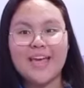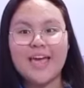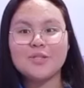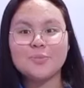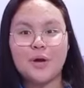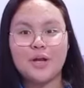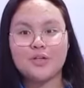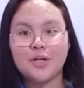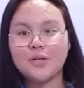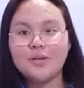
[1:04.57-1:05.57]

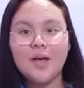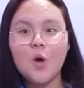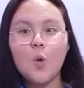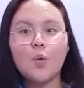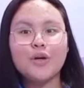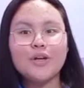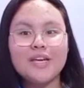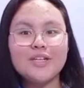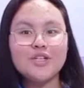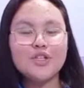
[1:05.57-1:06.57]
expression where
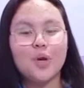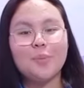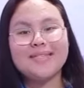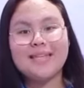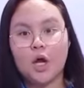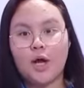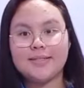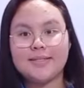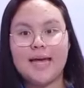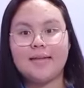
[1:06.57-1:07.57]
each term is a
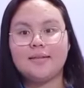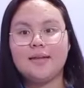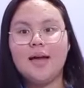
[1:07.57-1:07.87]
constant,